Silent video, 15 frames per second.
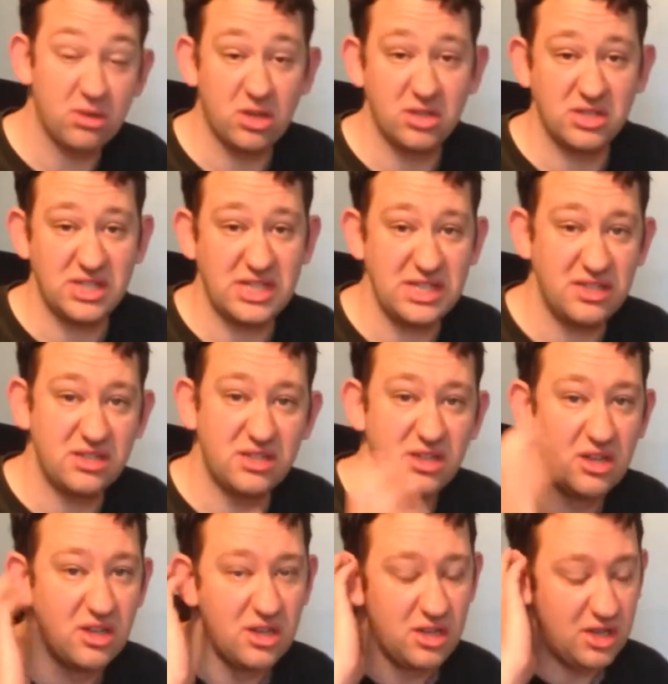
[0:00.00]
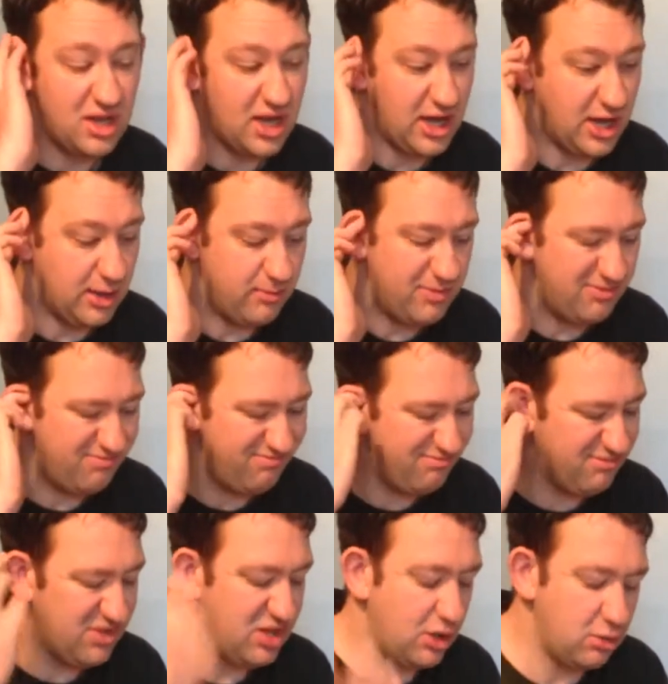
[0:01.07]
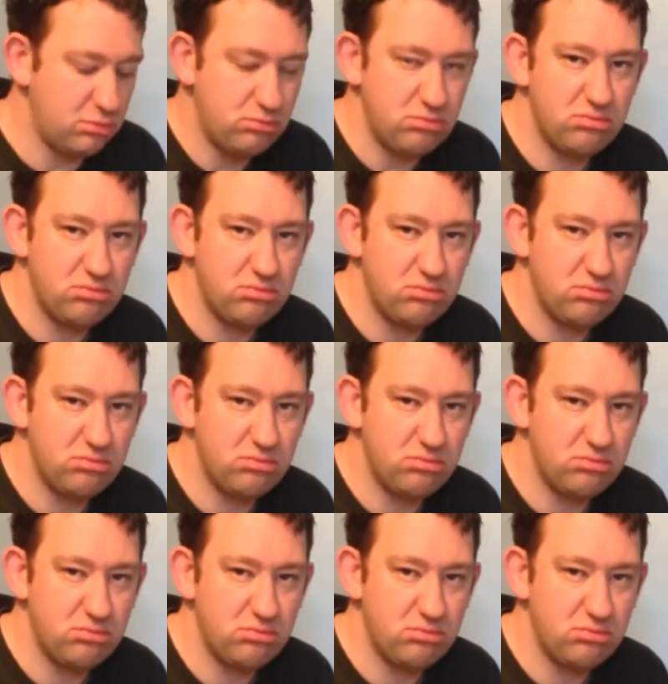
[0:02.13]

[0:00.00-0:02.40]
because it is, you know,